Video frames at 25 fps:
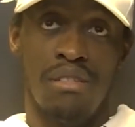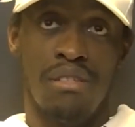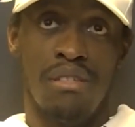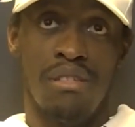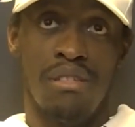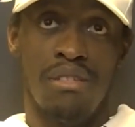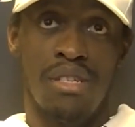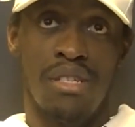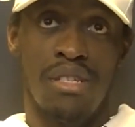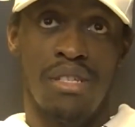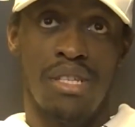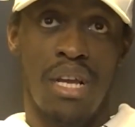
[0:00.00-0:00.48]

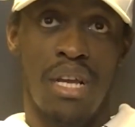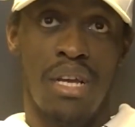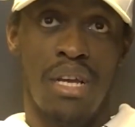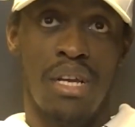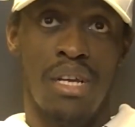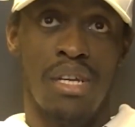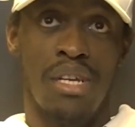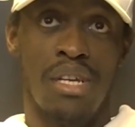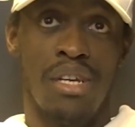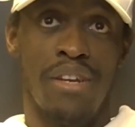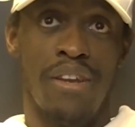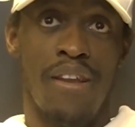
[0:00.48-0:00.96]
just like a
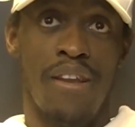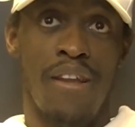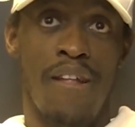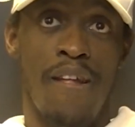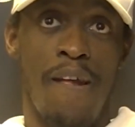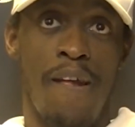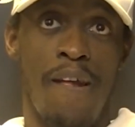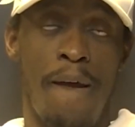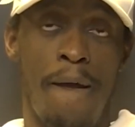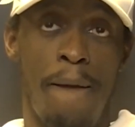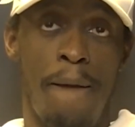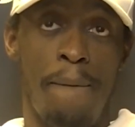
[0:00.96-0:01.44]
good
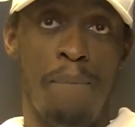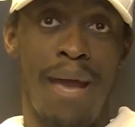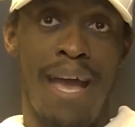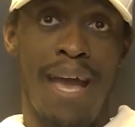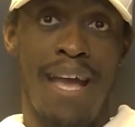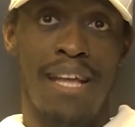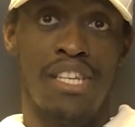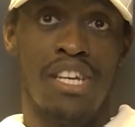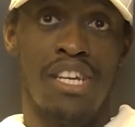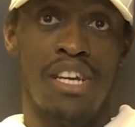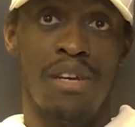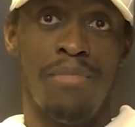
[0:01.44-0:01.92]

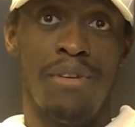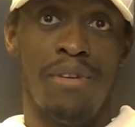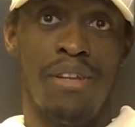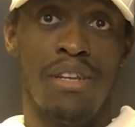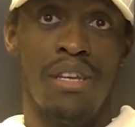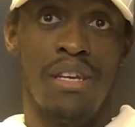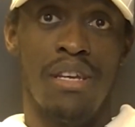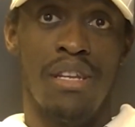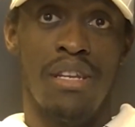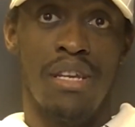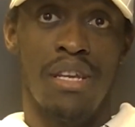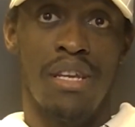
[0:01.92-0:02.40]
matchup
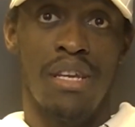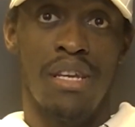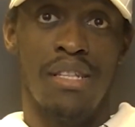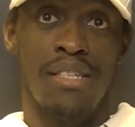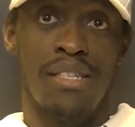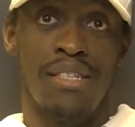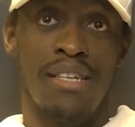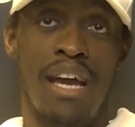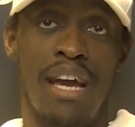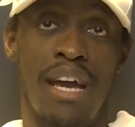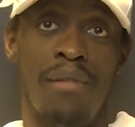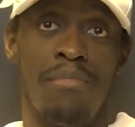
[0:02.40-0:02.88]
and a good
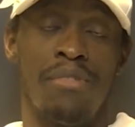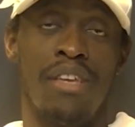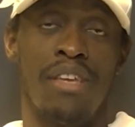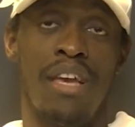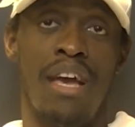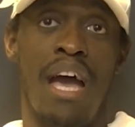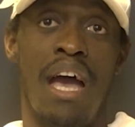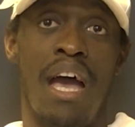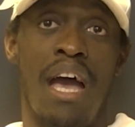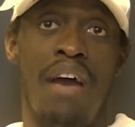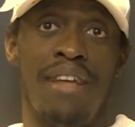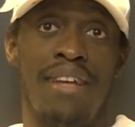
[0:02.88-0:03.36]
time to
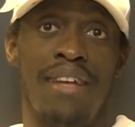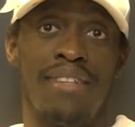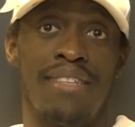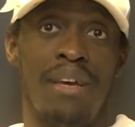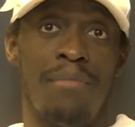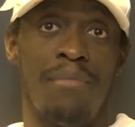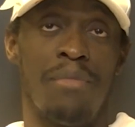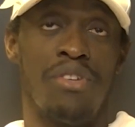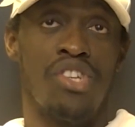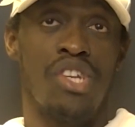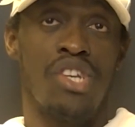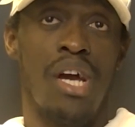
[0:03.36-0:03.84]
have that type
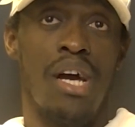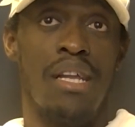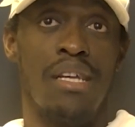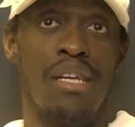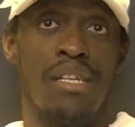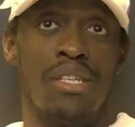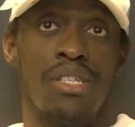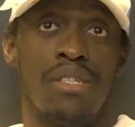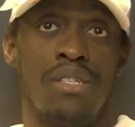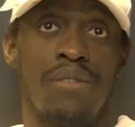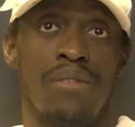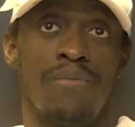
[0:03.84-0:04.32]
of challenge.